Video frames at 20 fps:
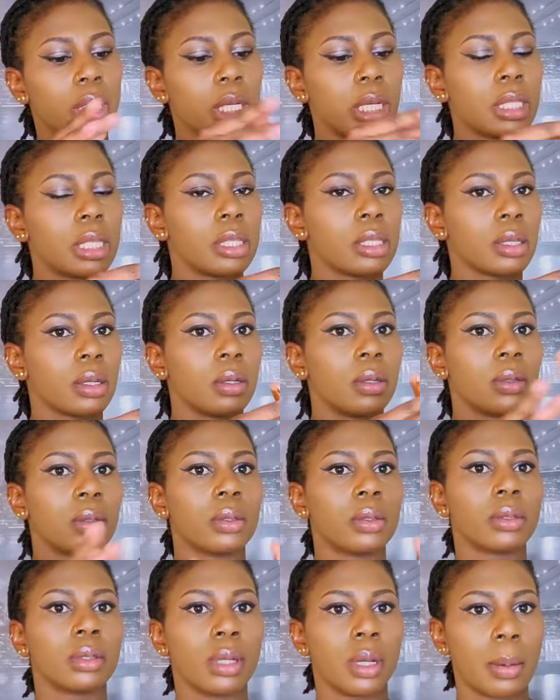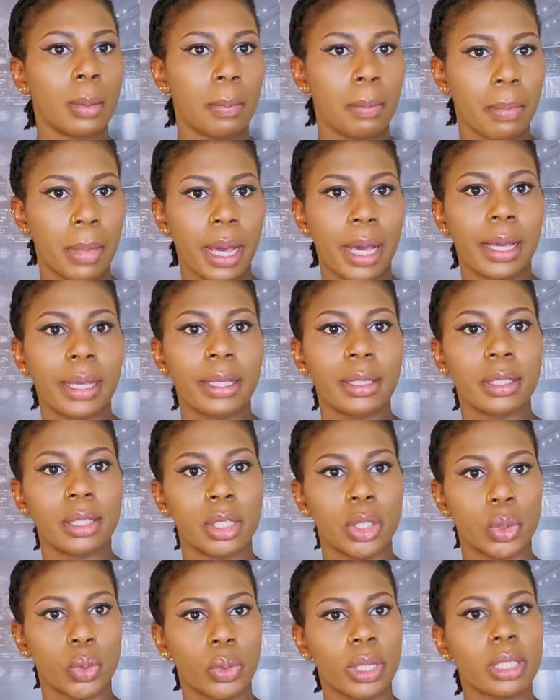It is called My
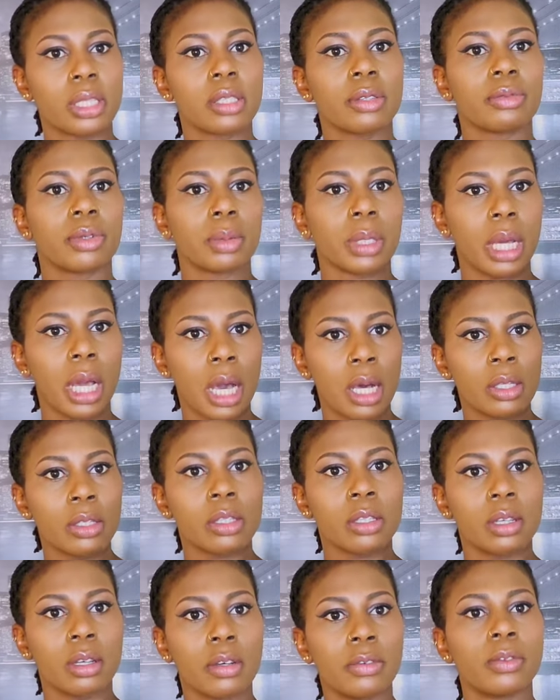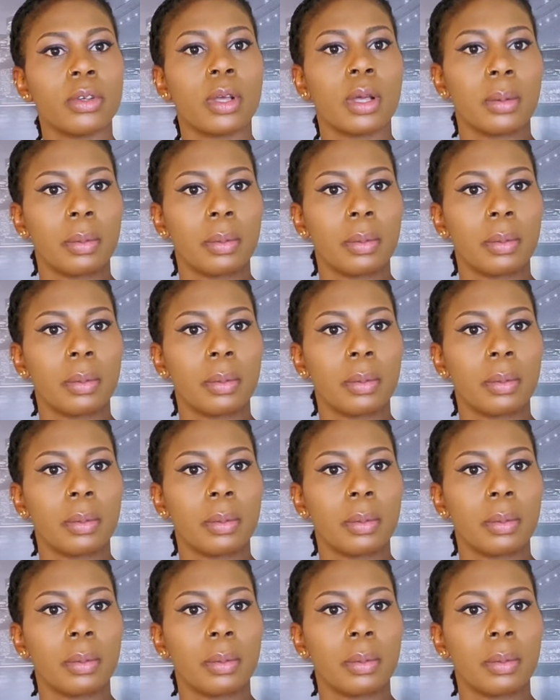Twist from the house of